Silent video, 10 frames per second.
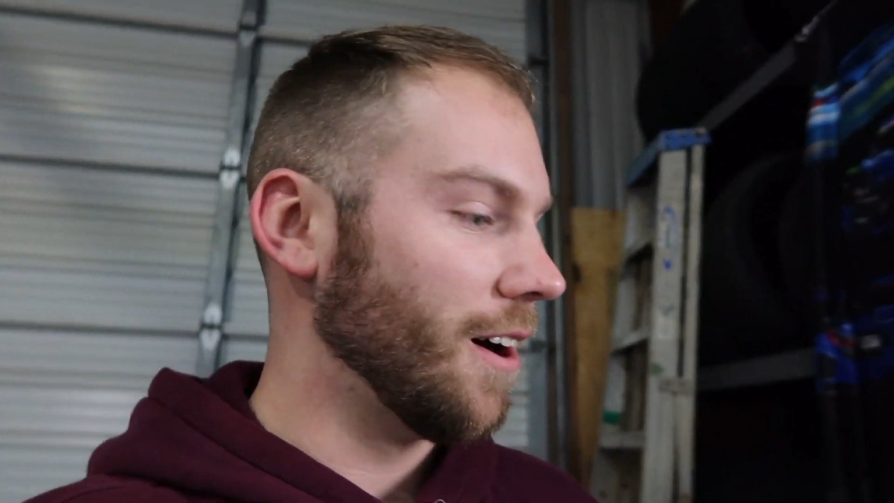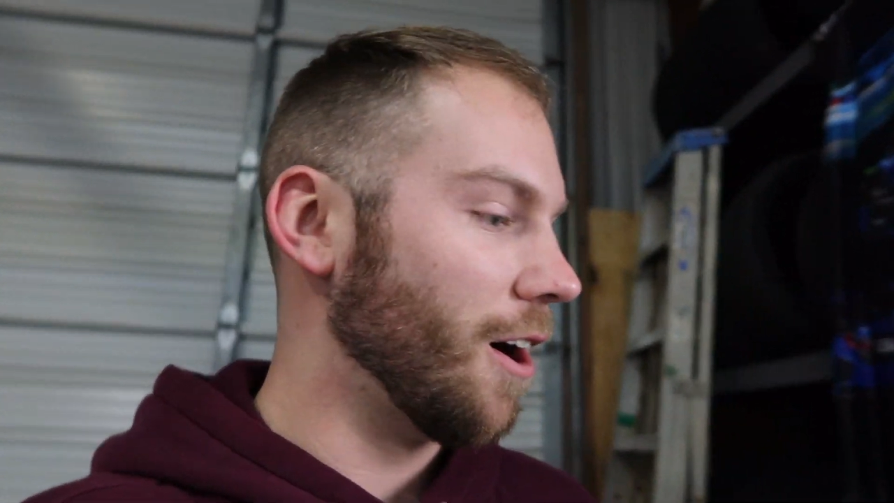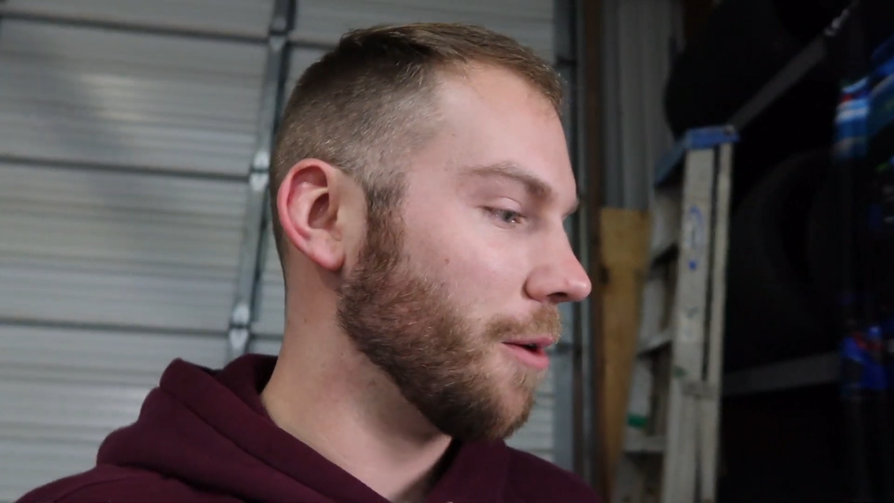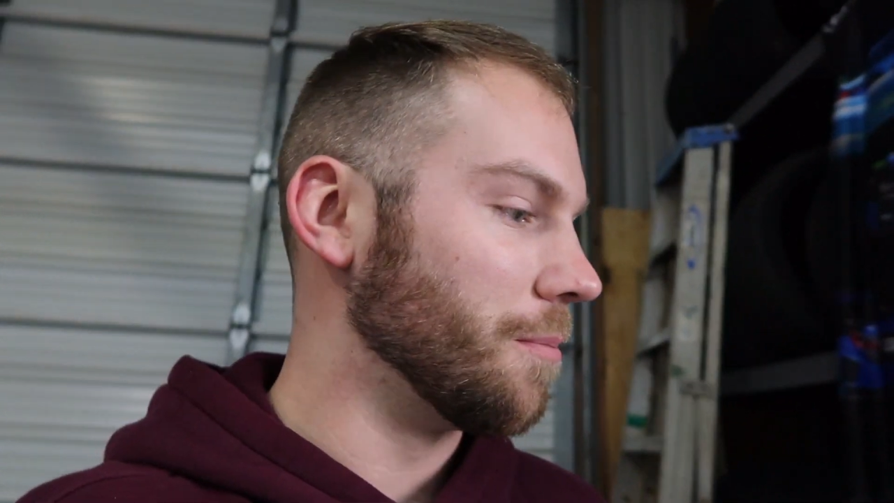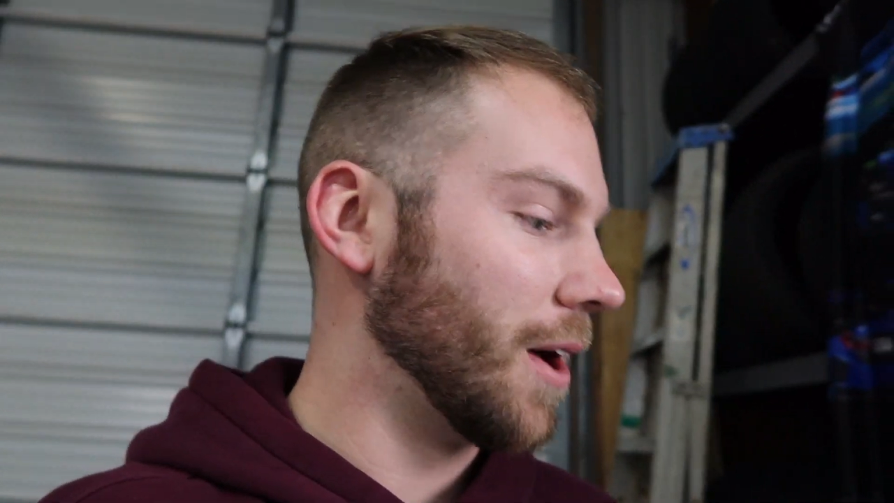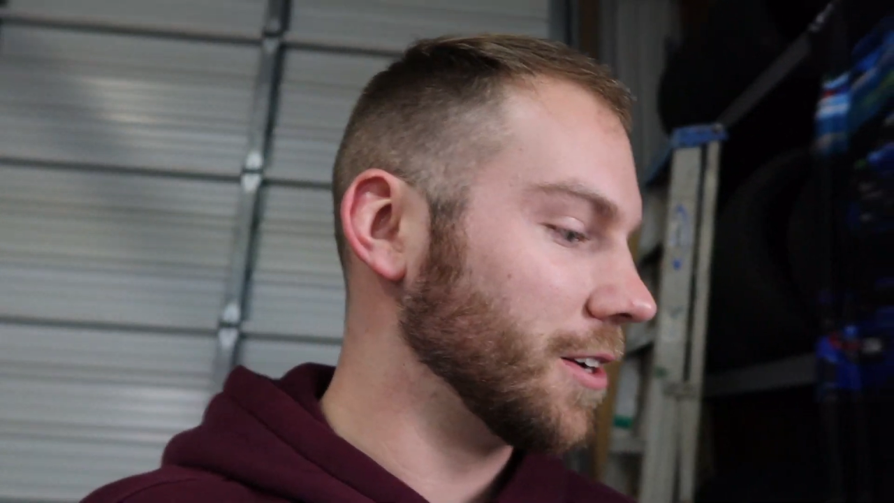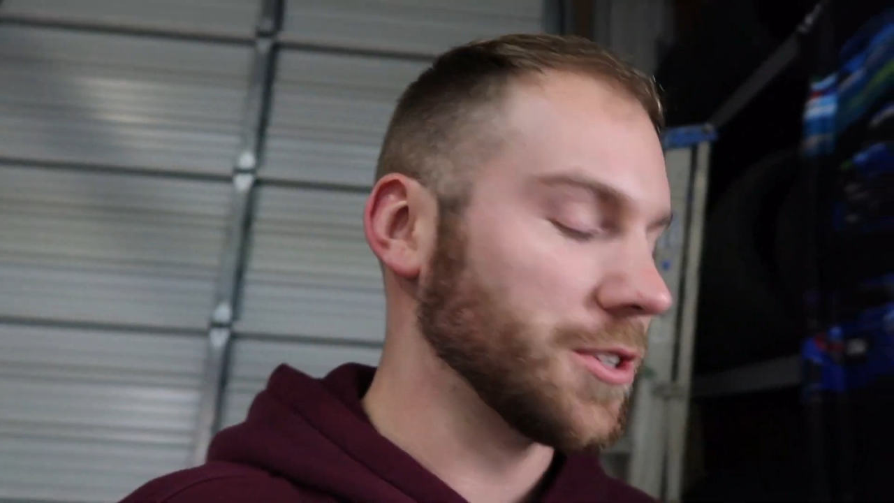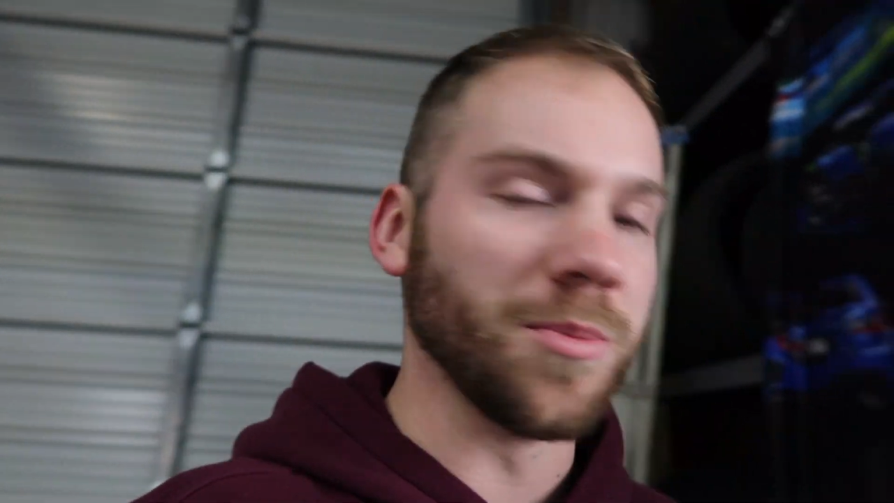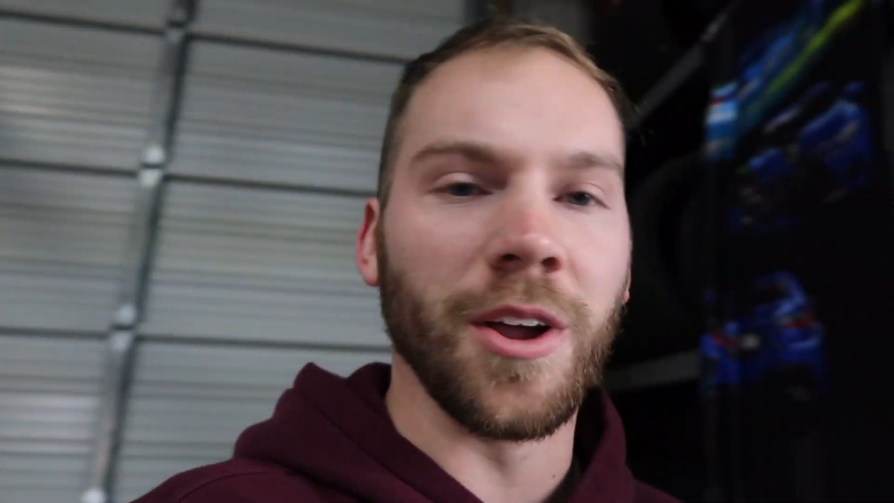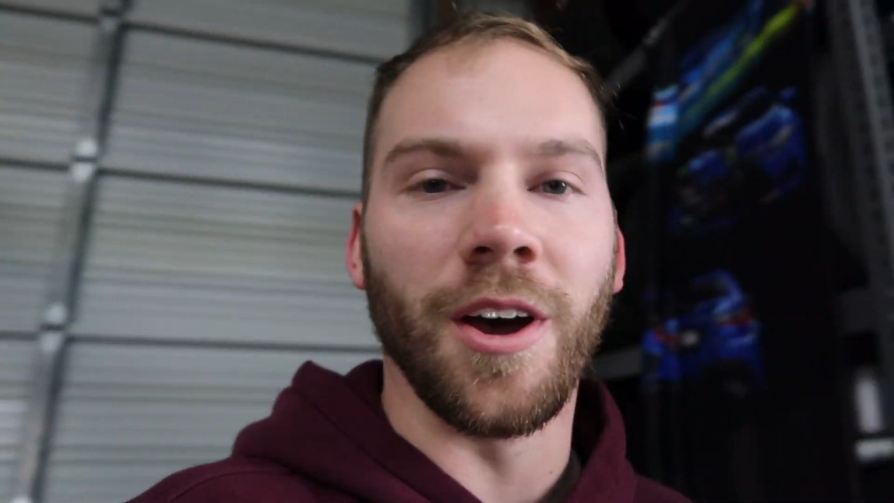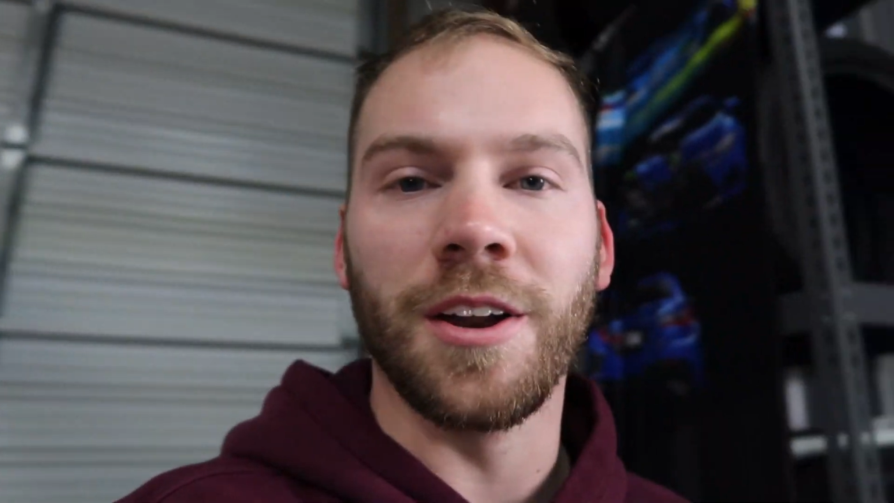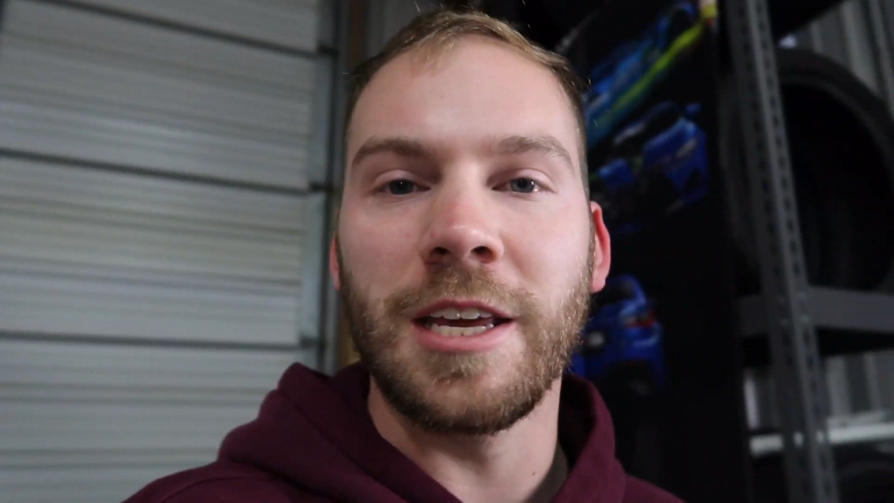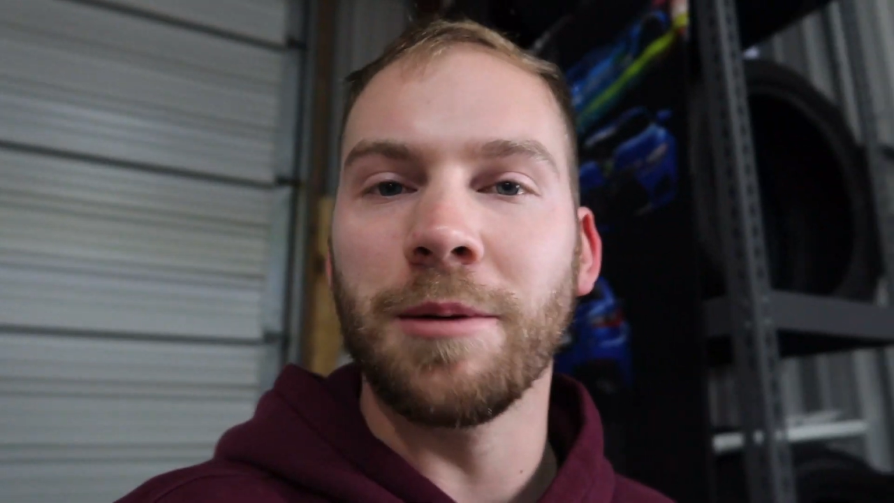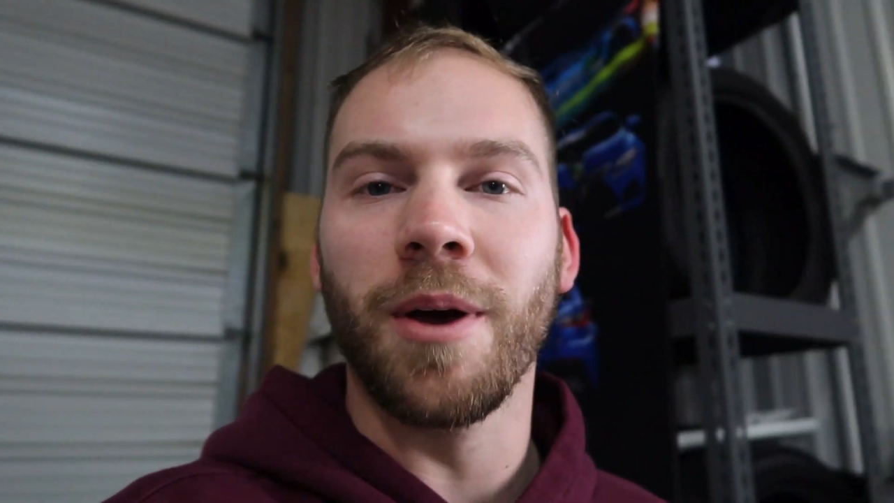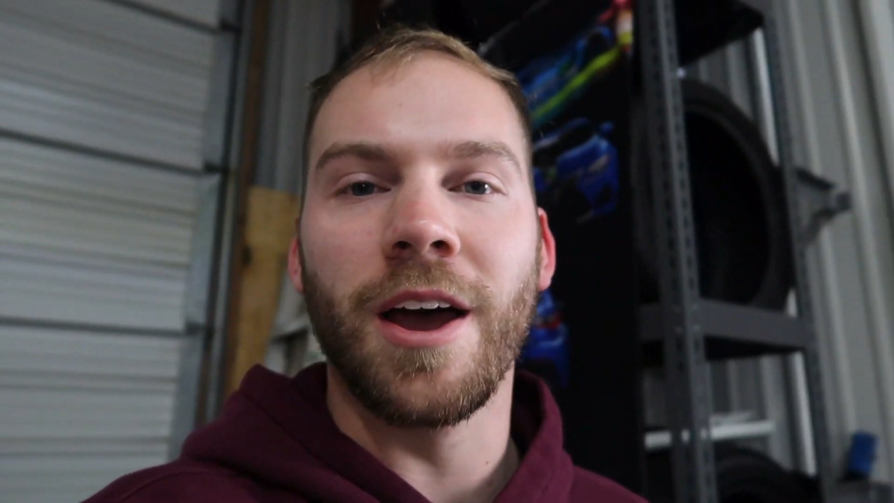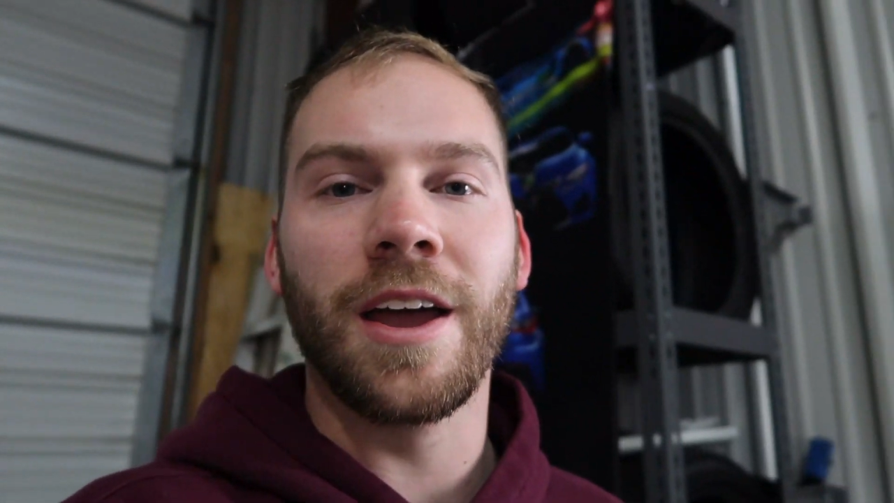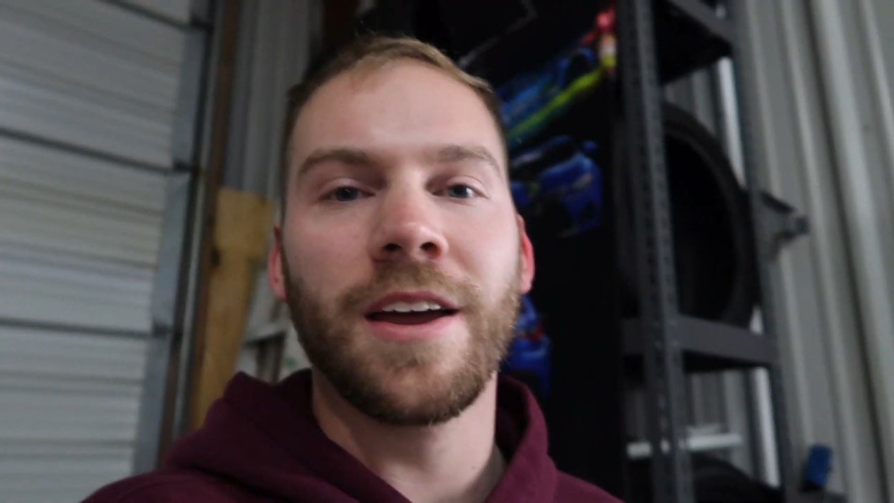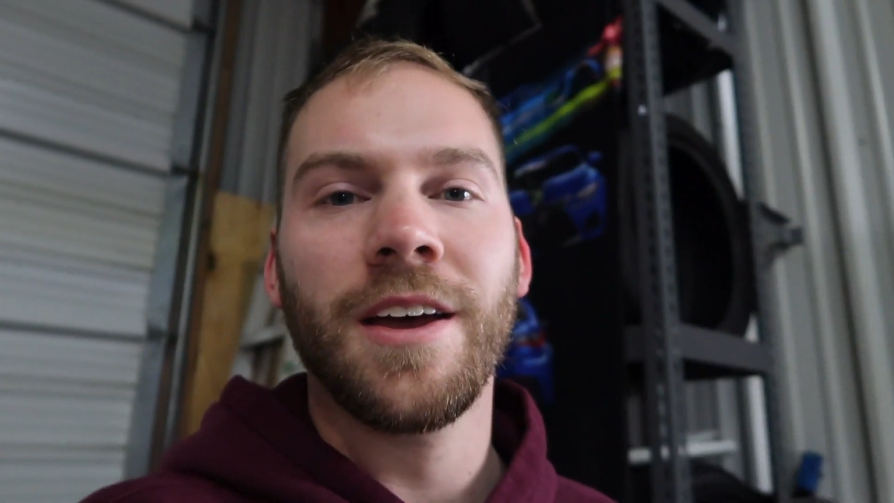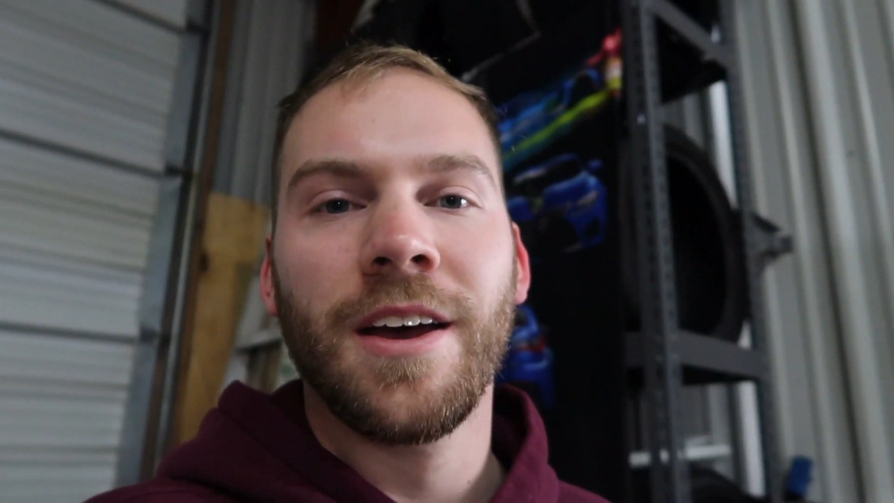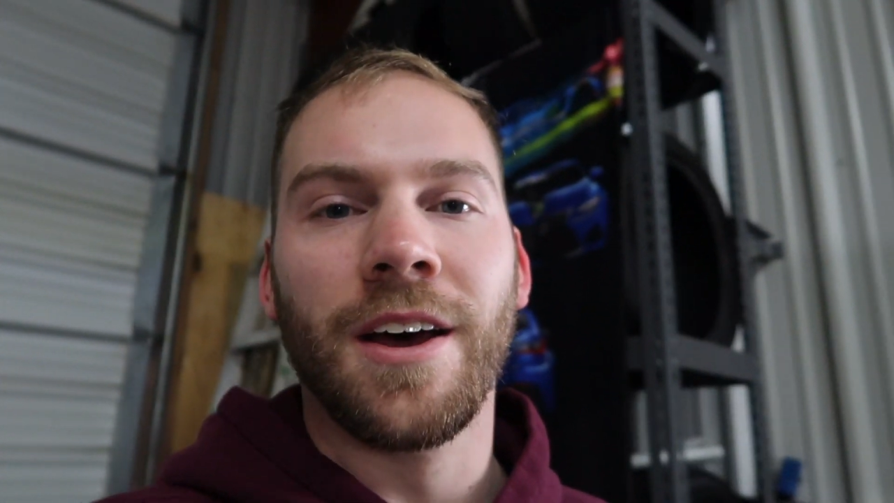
I just went on eBay